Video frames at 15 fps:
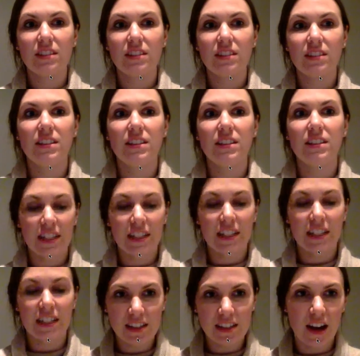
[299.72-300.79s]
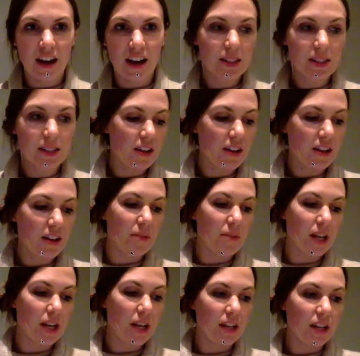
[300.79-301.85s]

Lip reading: Yes. I would say that our main